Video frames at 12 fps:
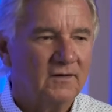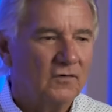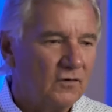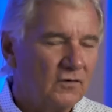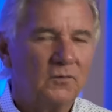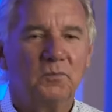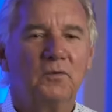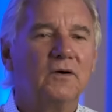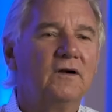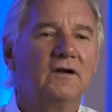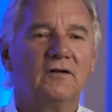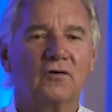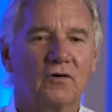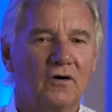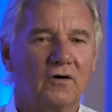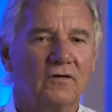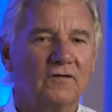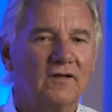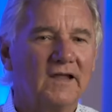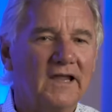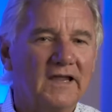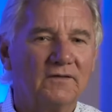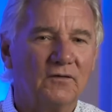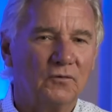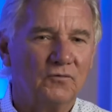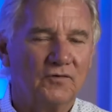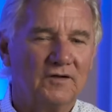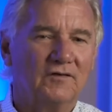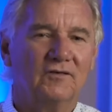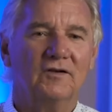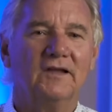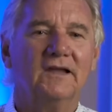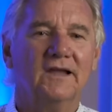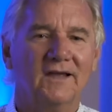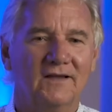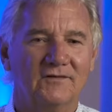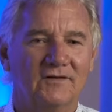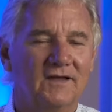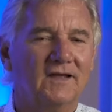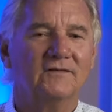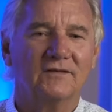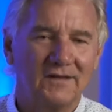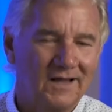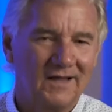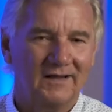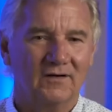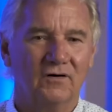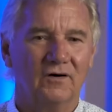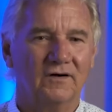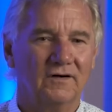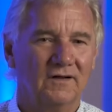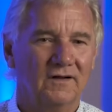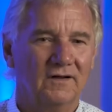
God will put it in your heart to hate those things that He hates. He hates a lying heart.